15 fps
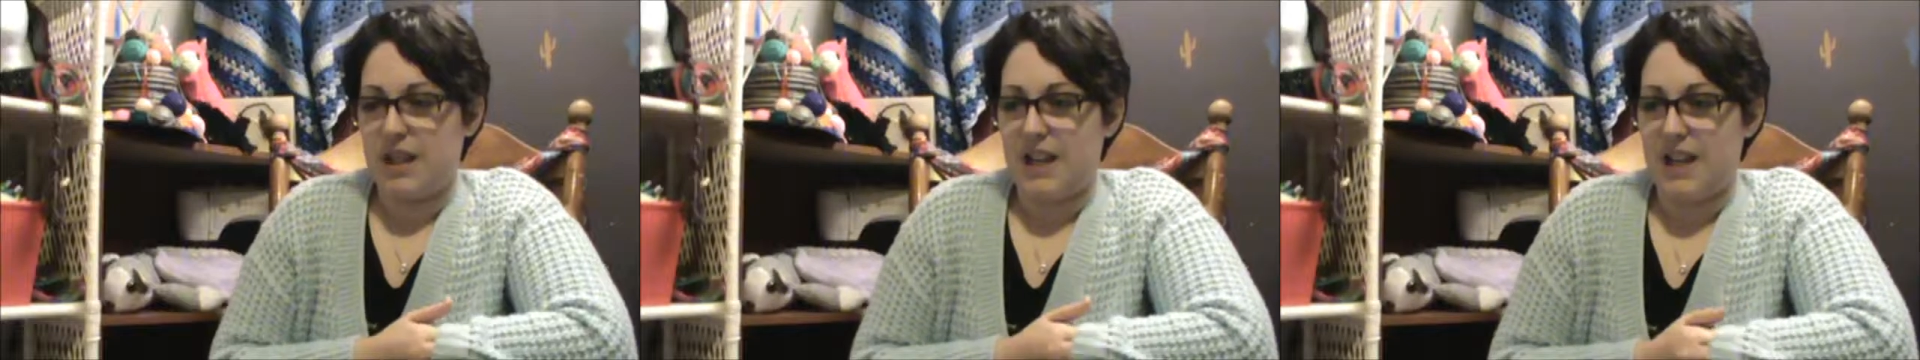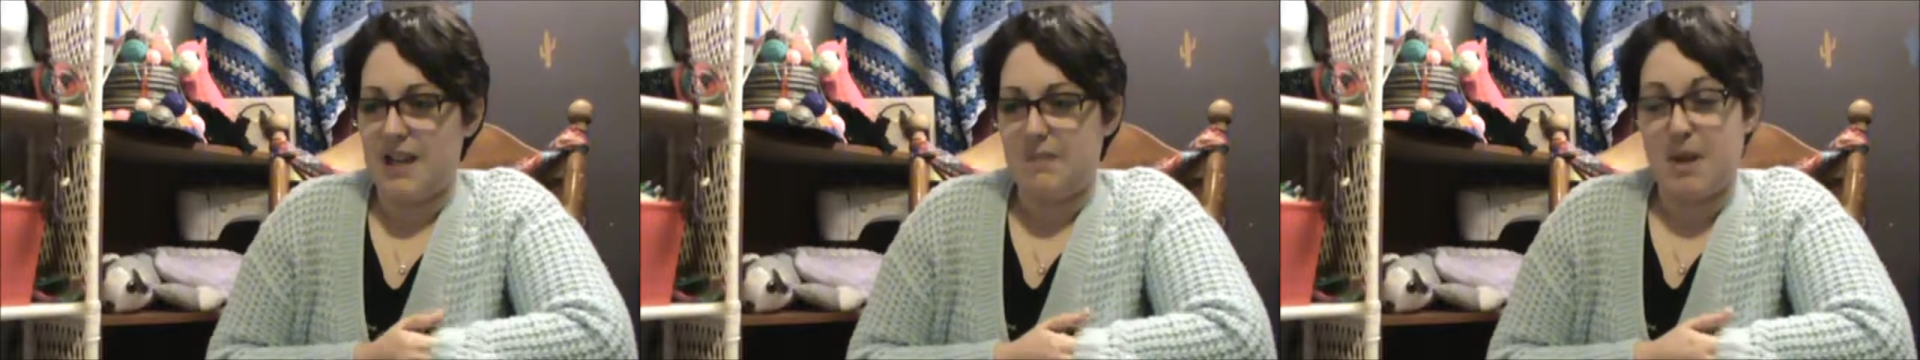
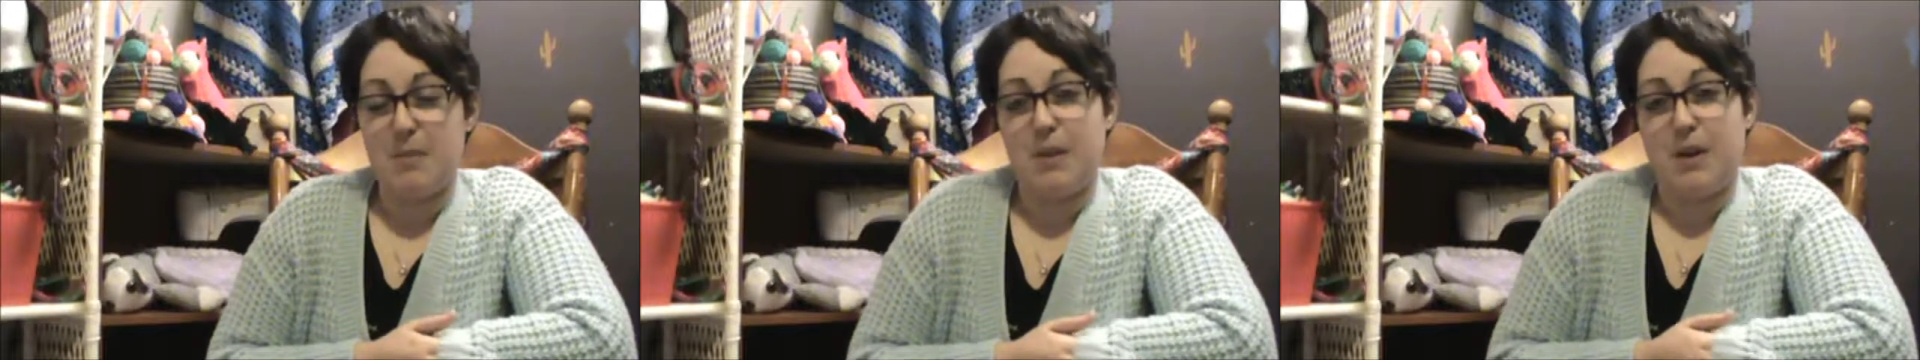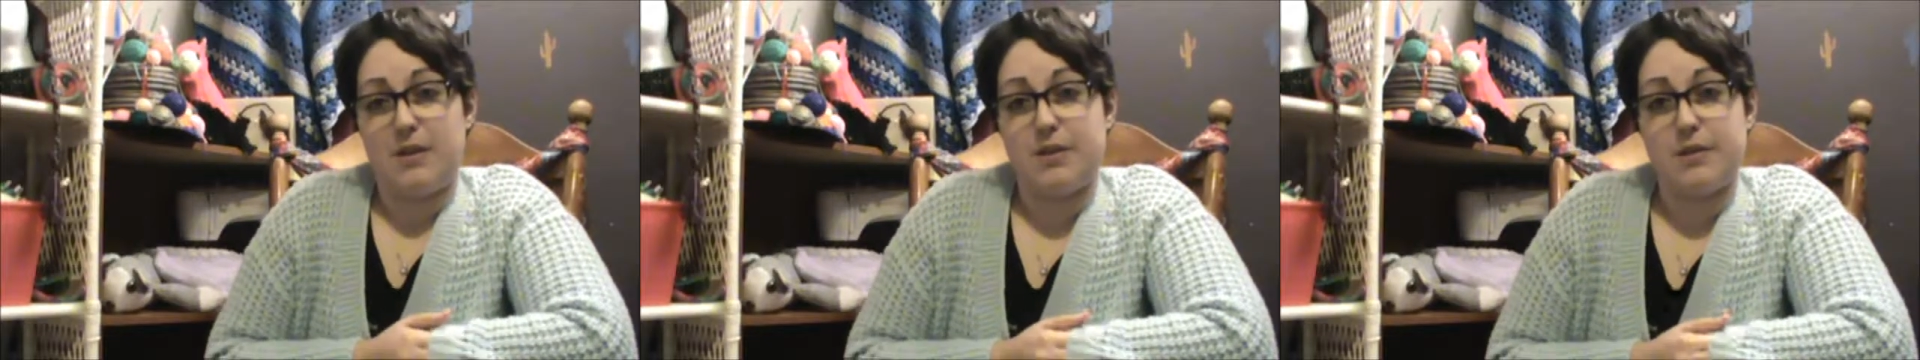and my
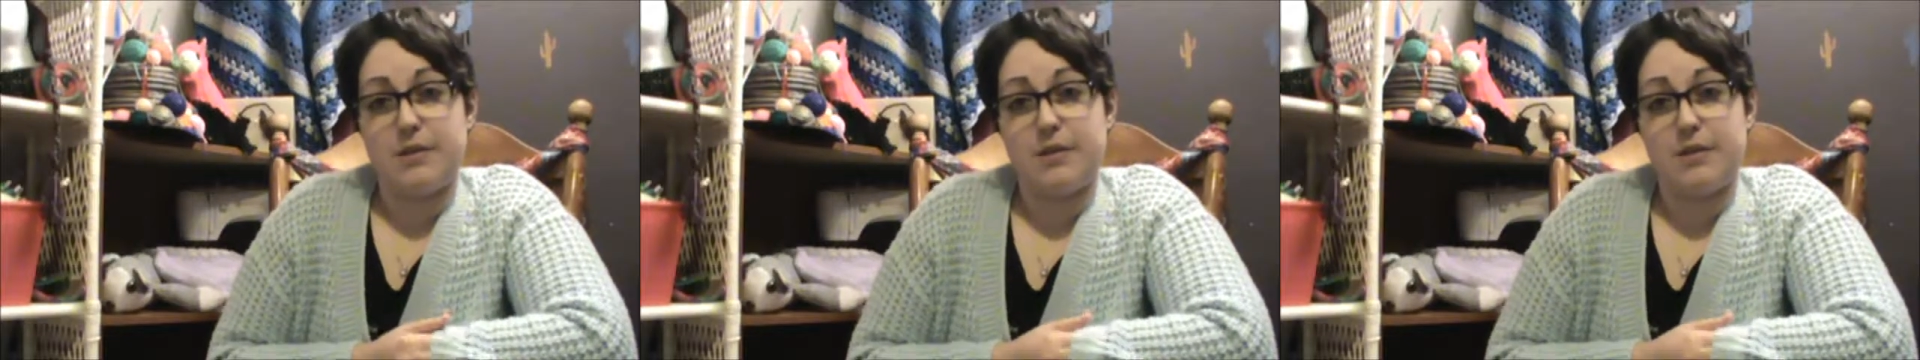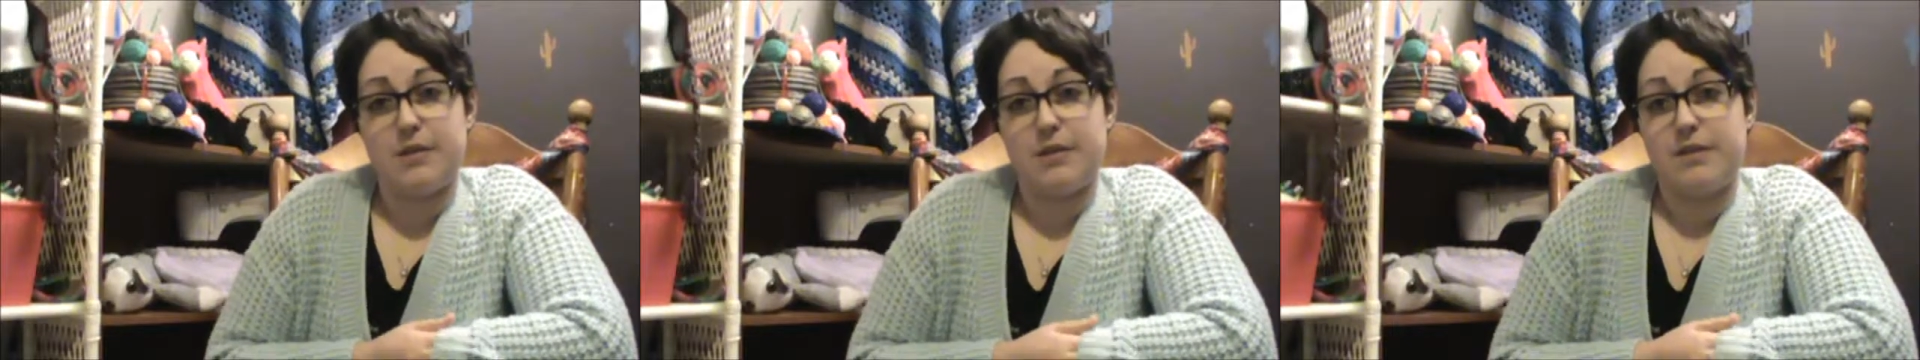boss
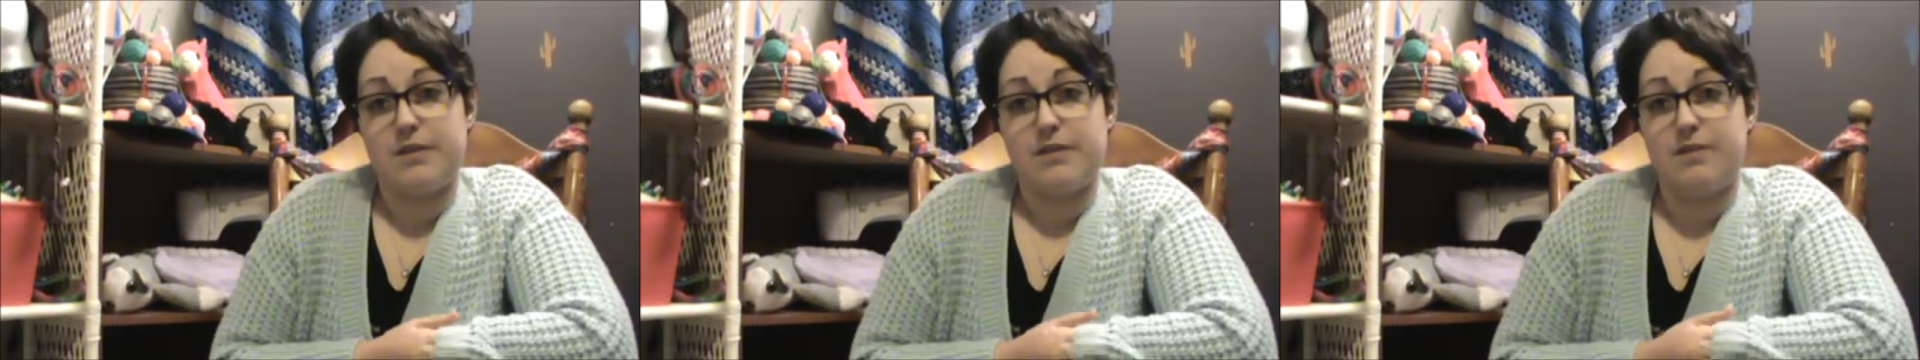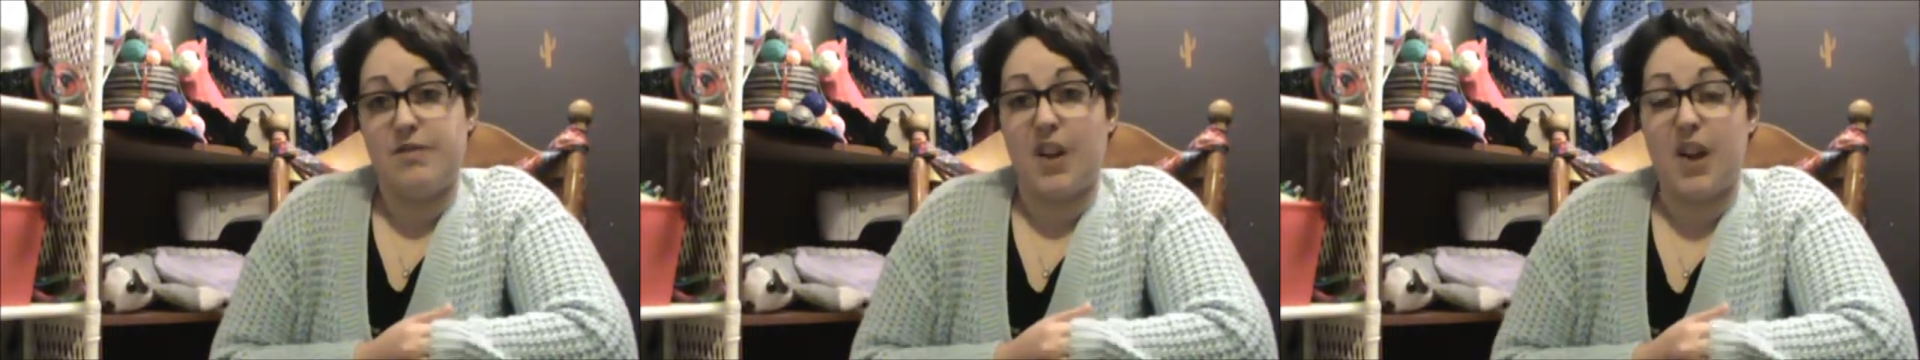
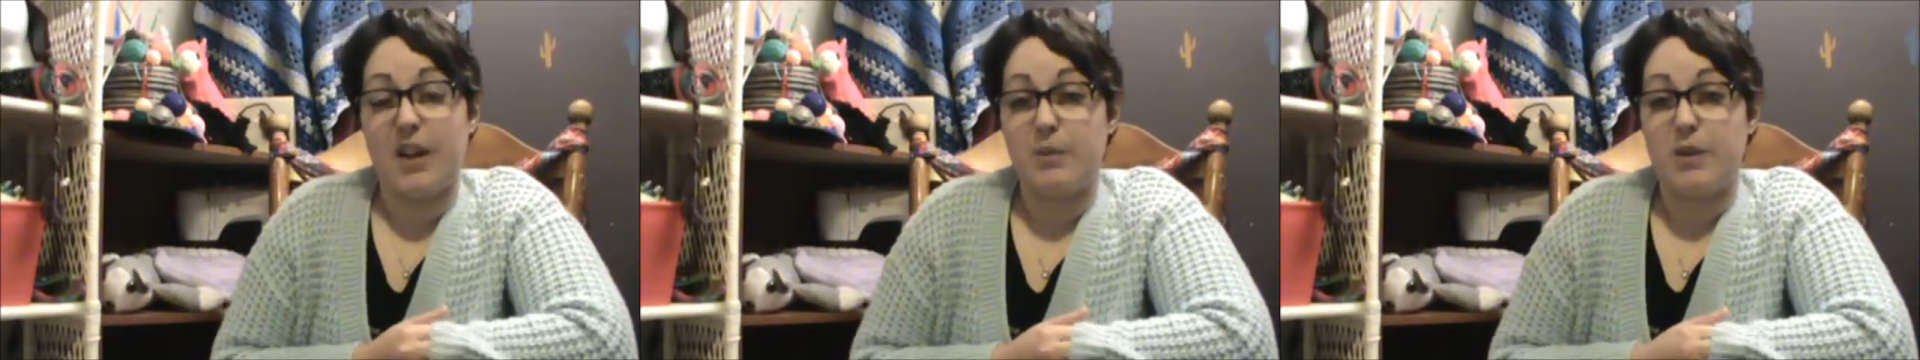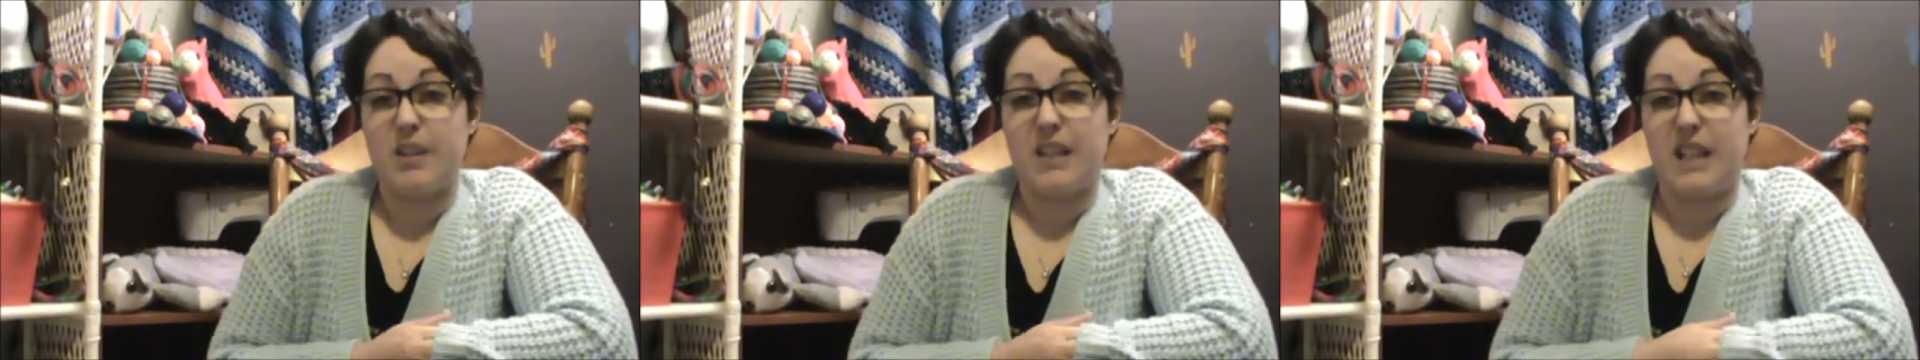was
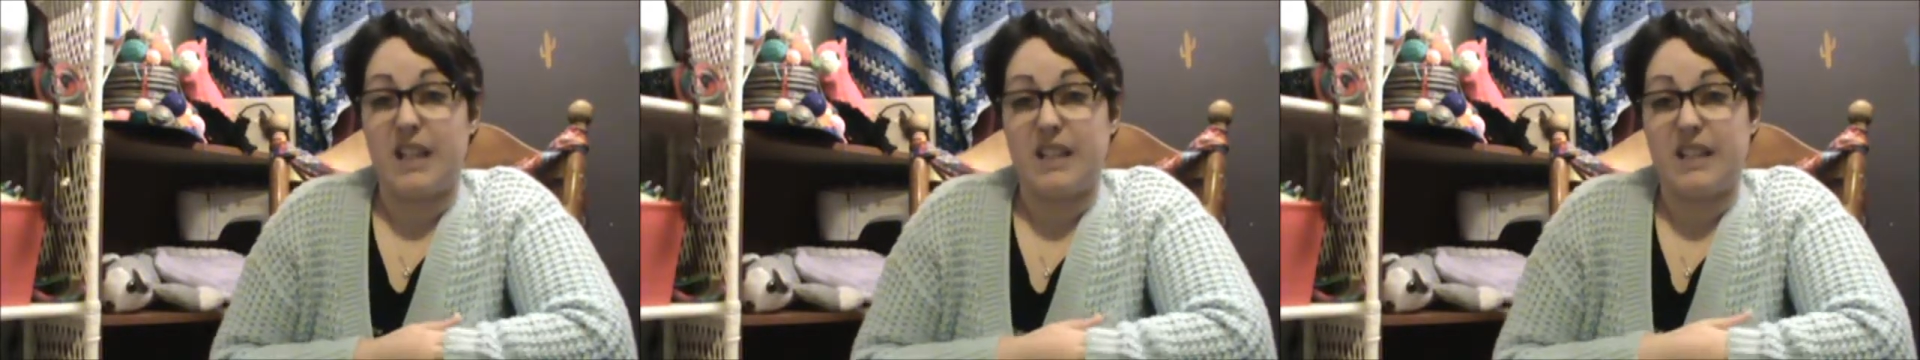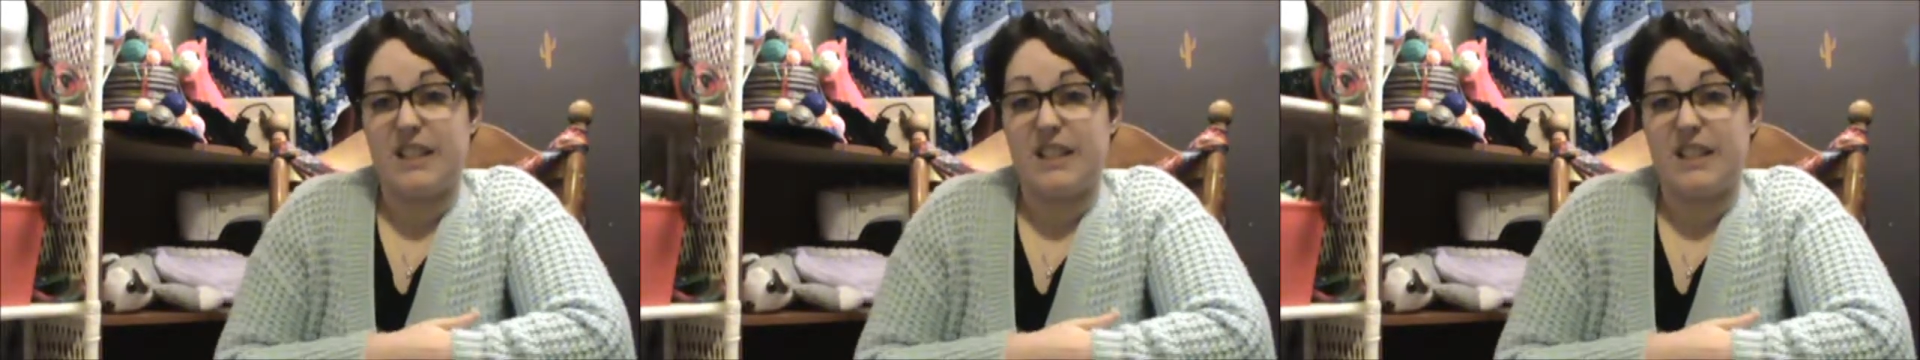fine with that.